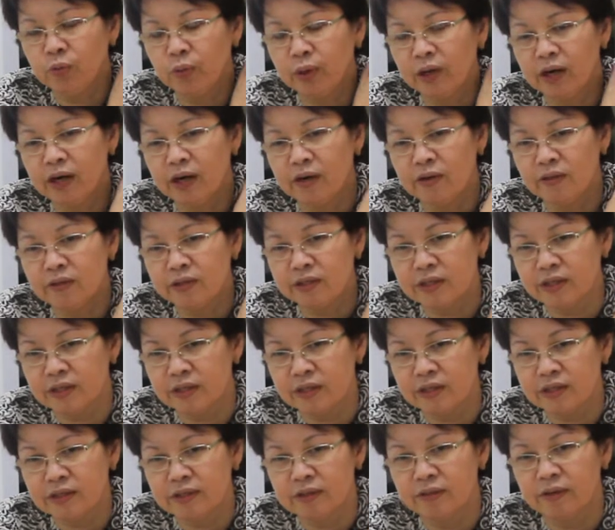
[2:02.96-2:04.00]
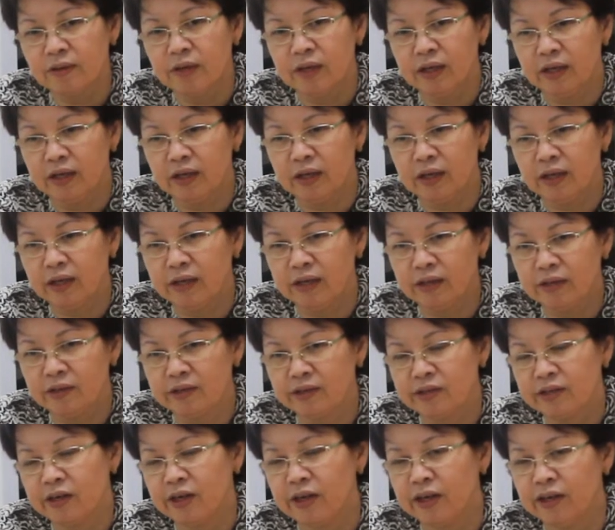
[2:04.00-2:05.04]
warehouses, and they're
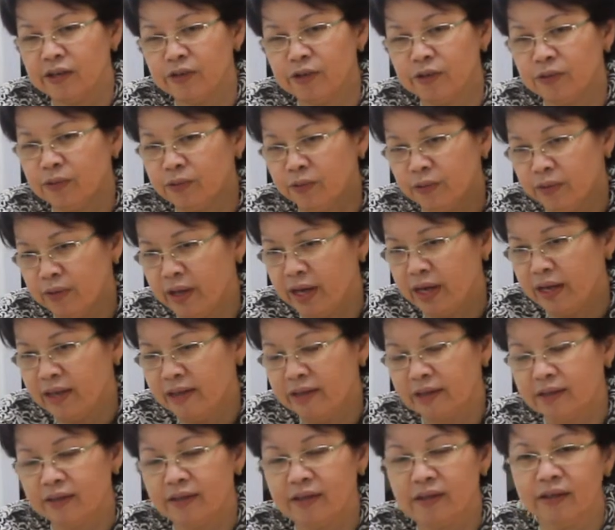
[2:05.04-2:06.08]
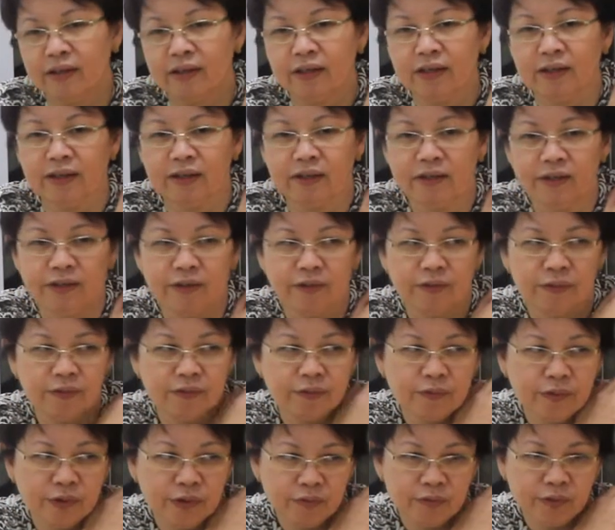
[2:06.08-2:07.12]
starting to do that,
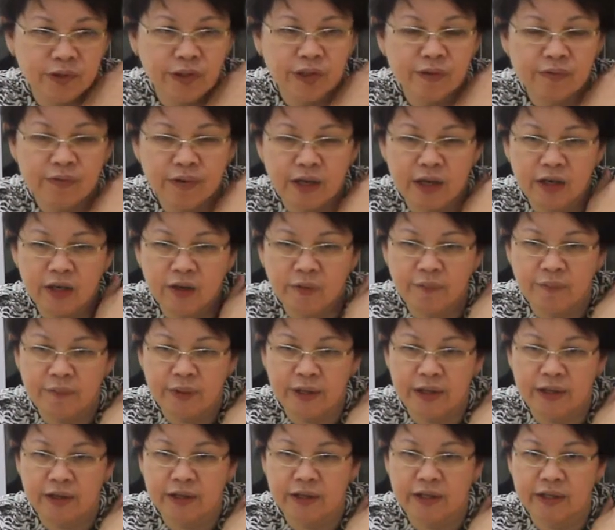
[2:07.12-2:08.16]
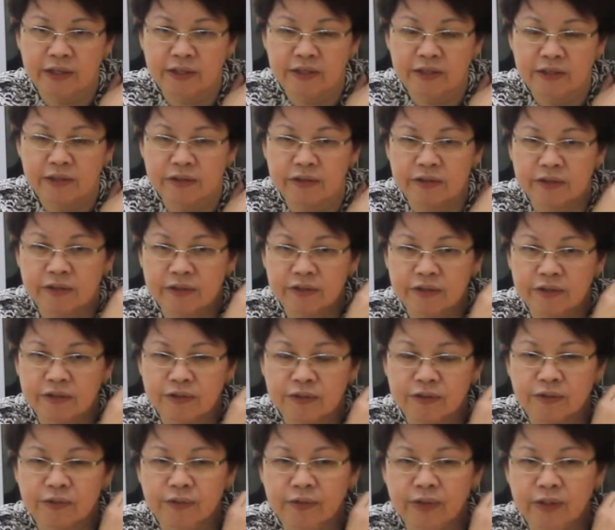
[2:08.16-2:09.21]
redevelop areas, because there's
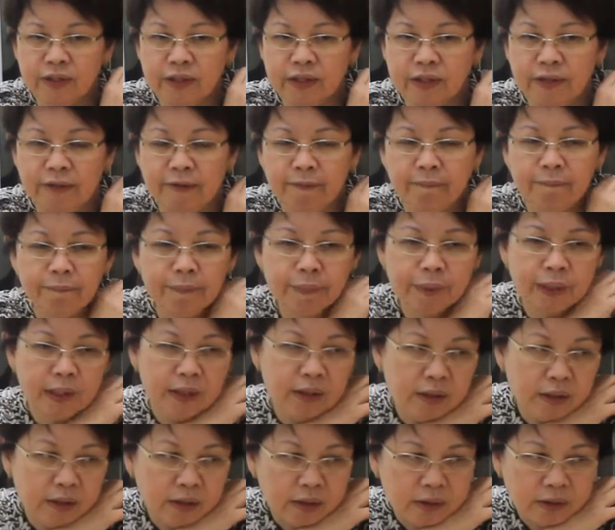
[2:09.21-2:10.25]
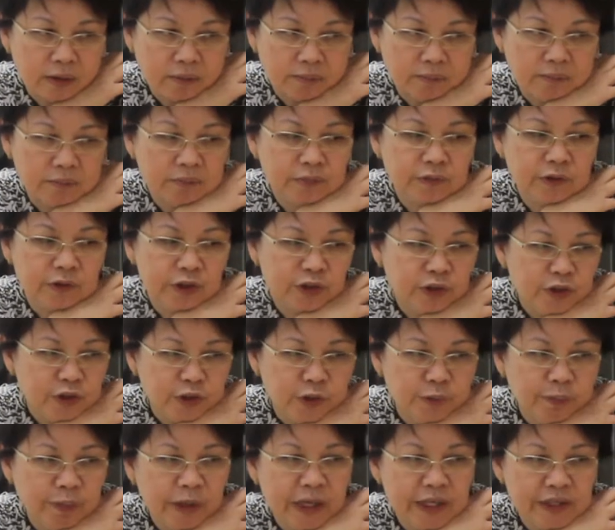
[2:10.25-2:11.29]
no really virgin
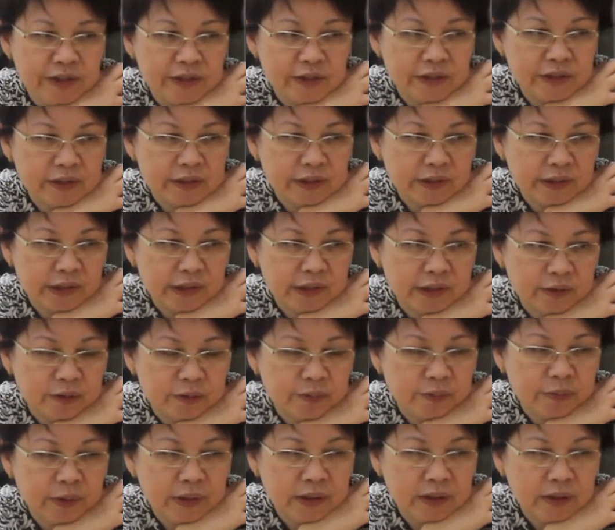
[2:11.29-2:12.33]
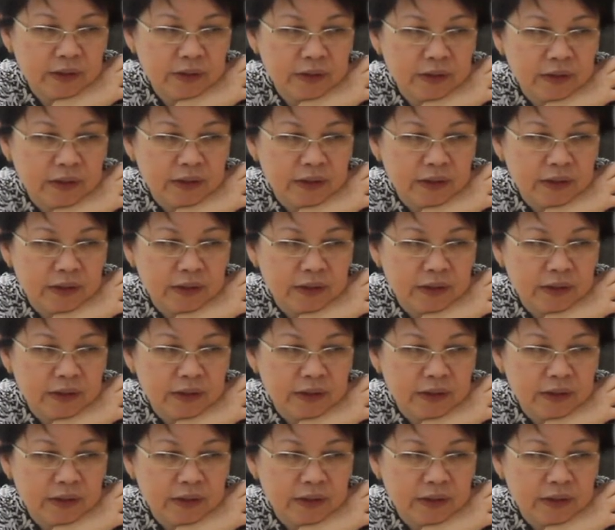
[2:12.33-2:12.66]
space to build.